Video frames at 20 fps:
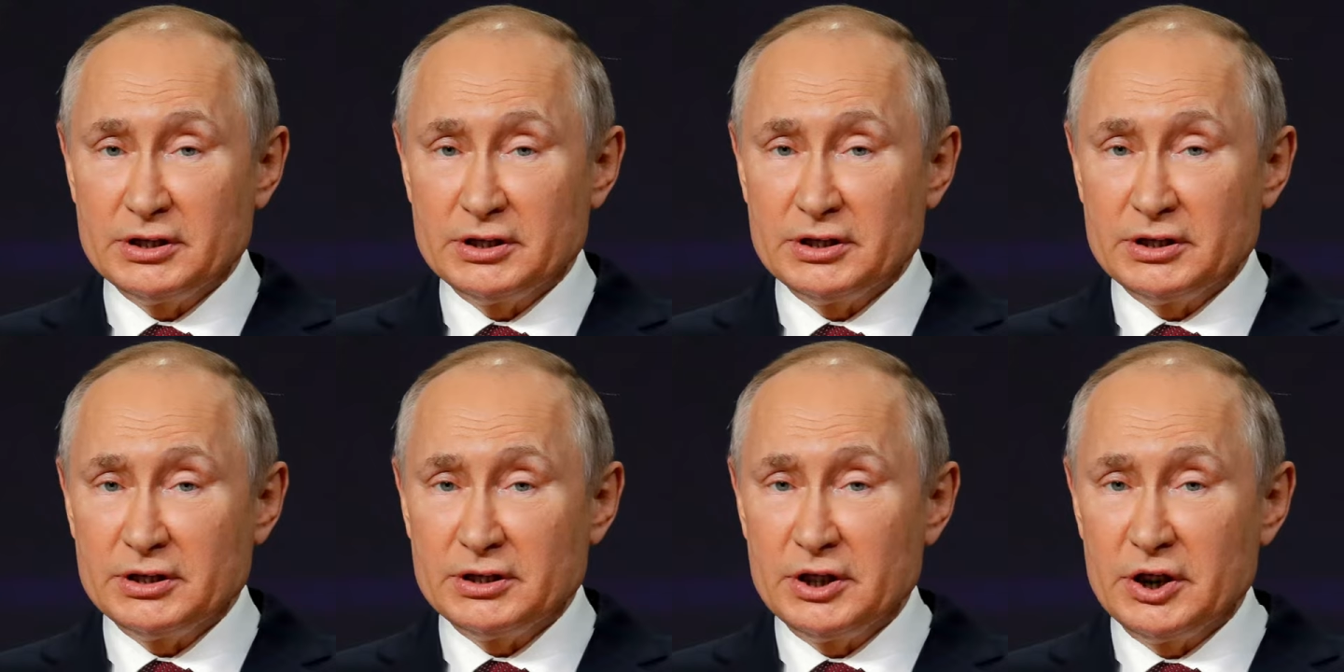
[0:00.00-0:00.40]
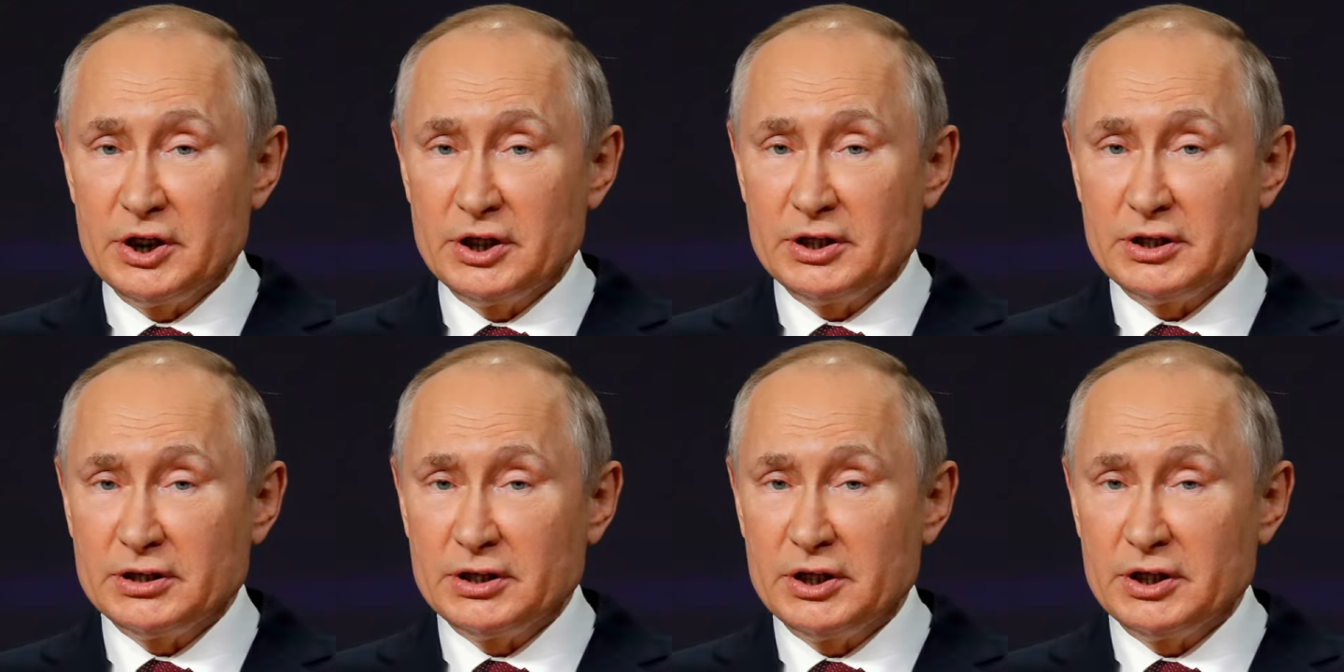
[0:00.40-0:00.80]

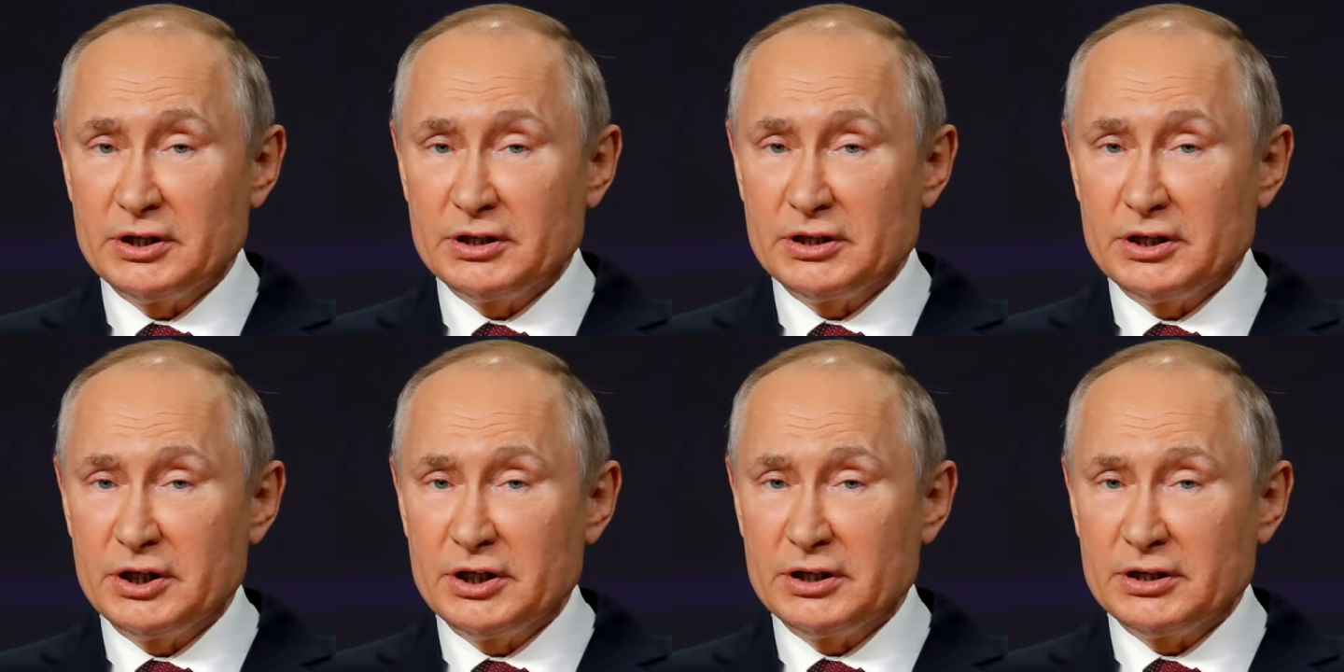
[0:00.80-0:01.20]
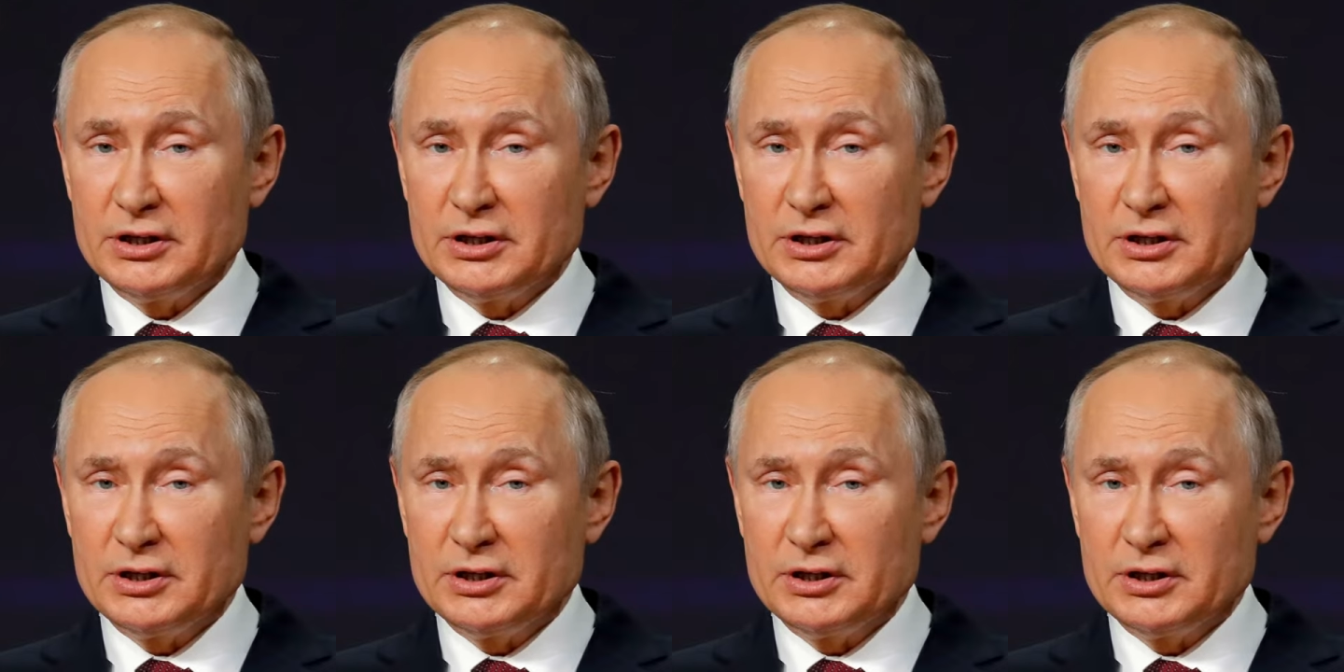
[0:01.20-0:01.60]
Oh man, that's
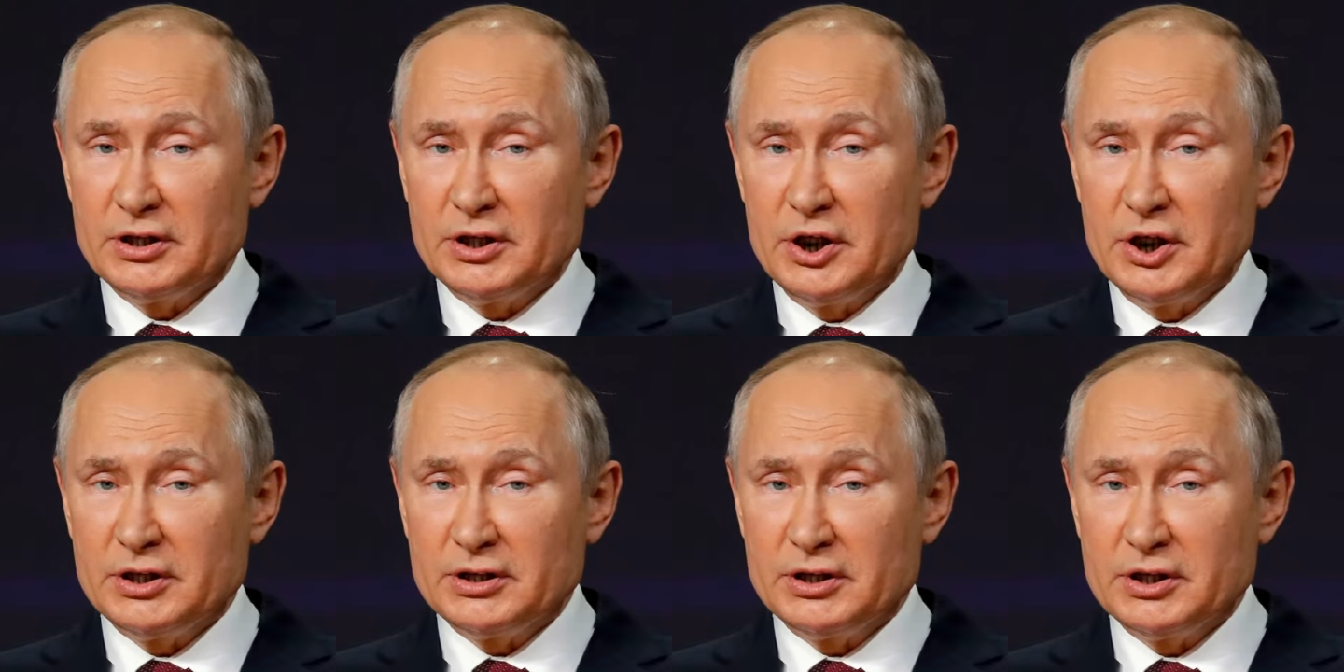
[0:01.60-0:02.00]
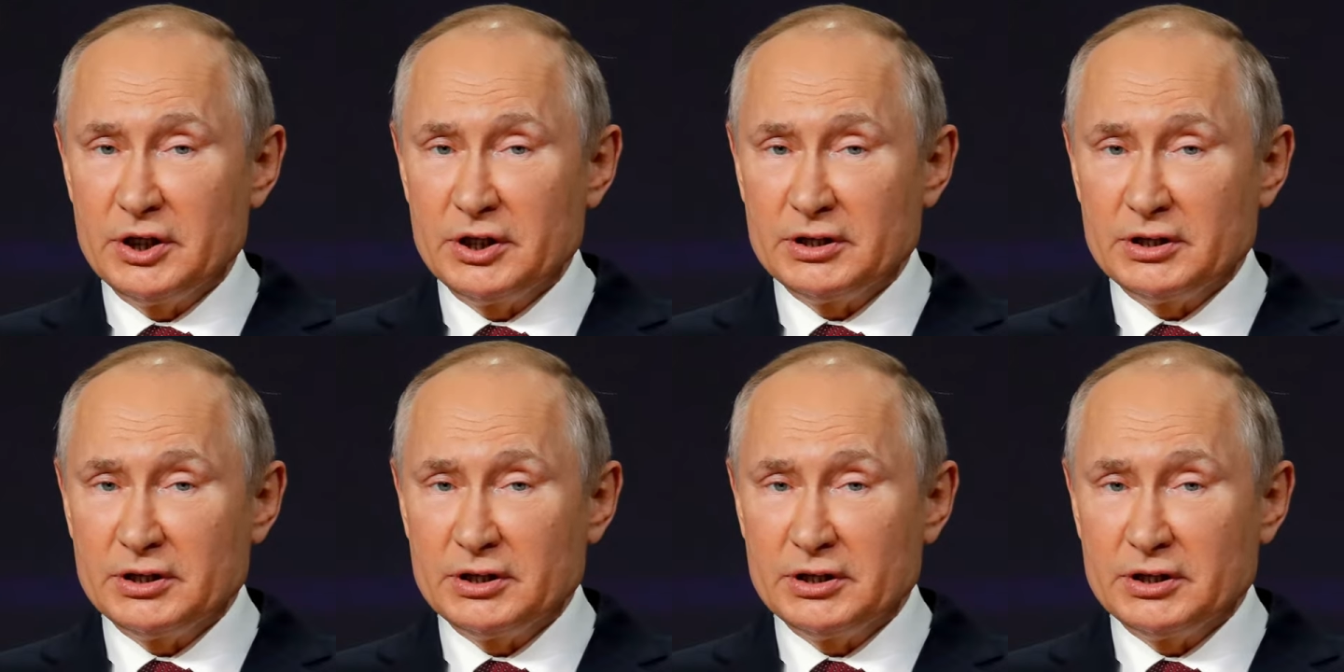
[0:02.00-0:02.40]
quite an
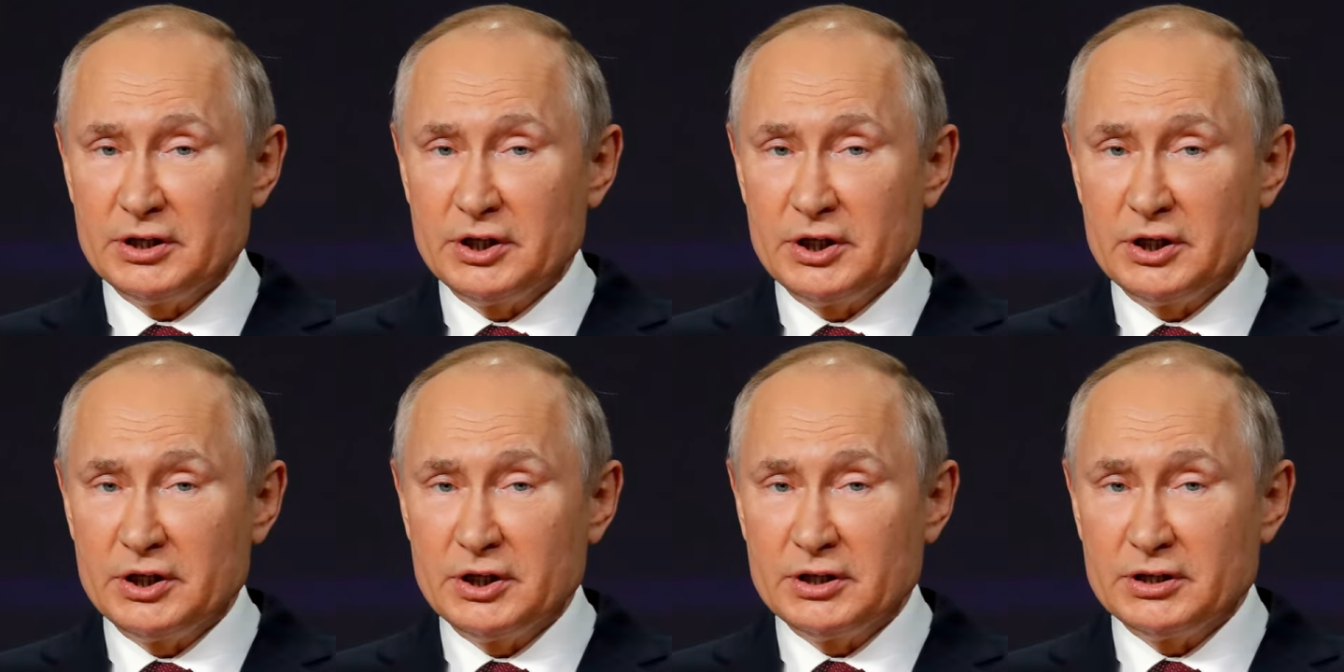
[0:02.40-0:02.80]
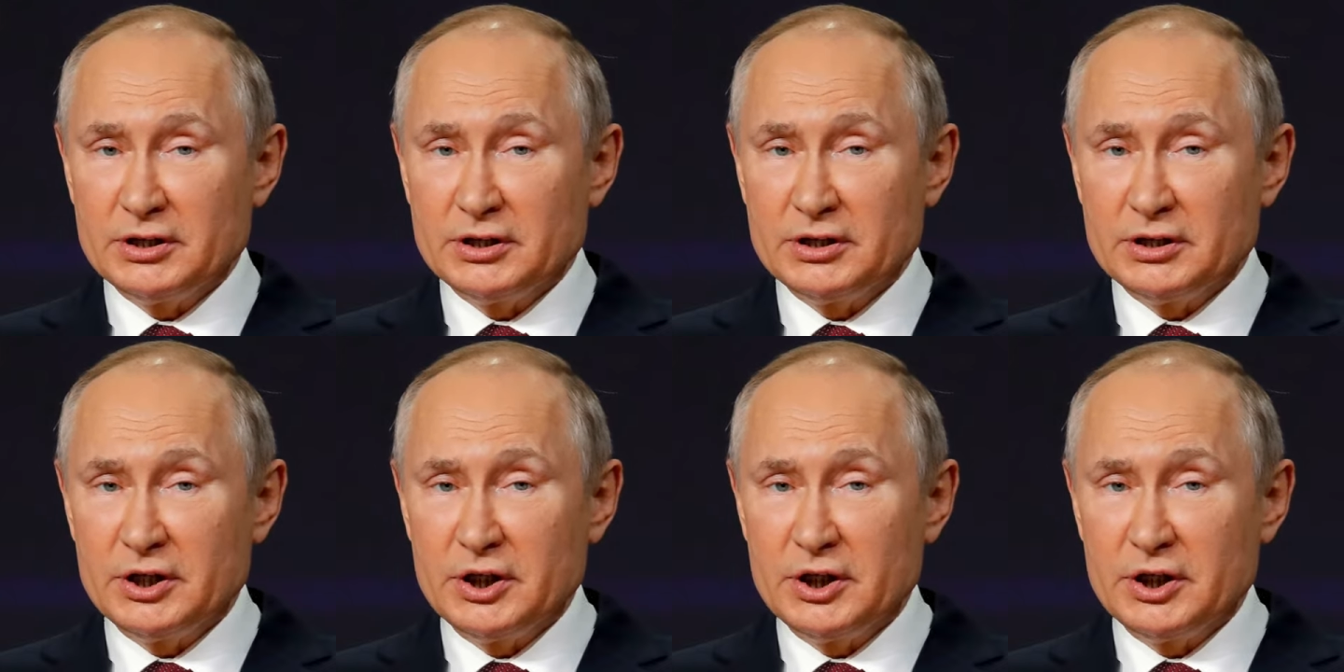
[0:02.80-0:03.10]
experience.